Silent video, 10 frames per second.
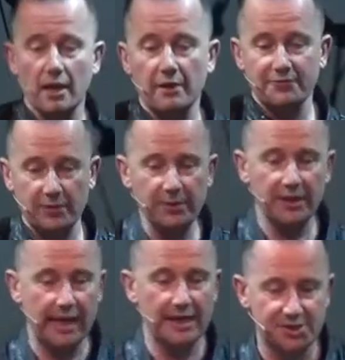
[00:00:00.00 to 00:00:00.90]
of
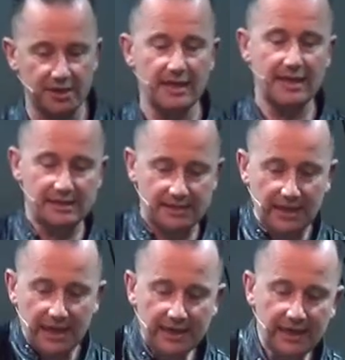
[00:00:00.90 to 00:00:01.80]
communication. It is
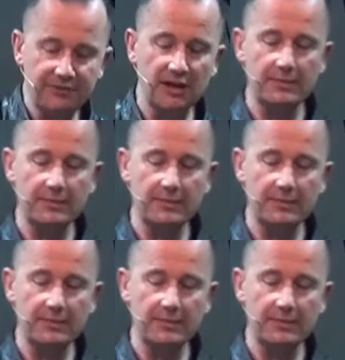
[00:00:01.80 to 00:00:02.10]
giving a